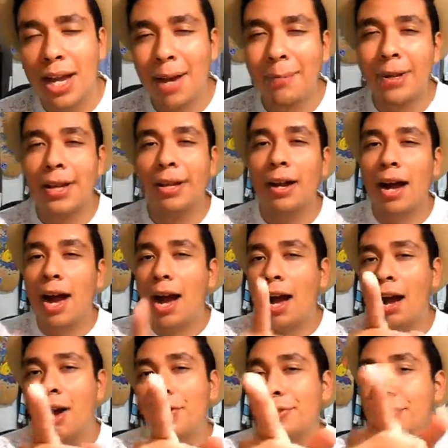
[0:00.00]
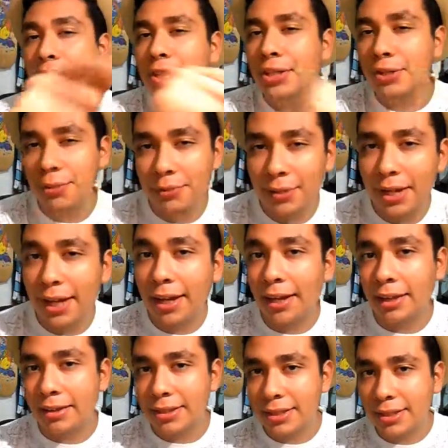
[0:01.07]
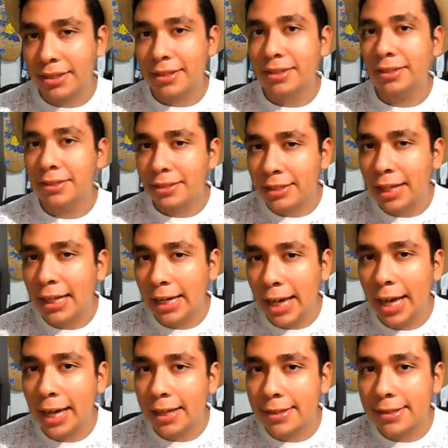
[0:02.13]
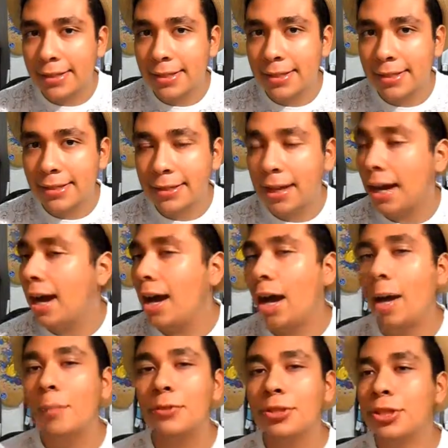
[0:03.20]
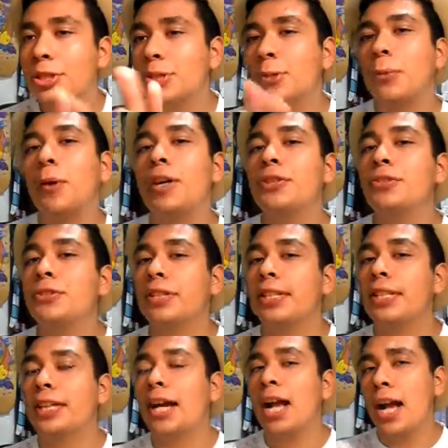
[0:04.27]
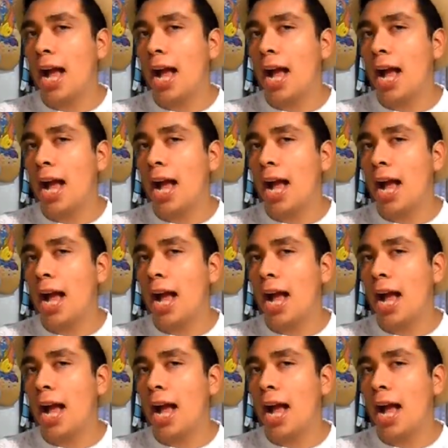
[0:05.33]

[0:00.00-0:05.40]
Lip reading: I'm like, how did you get that hat? I'm just wondering.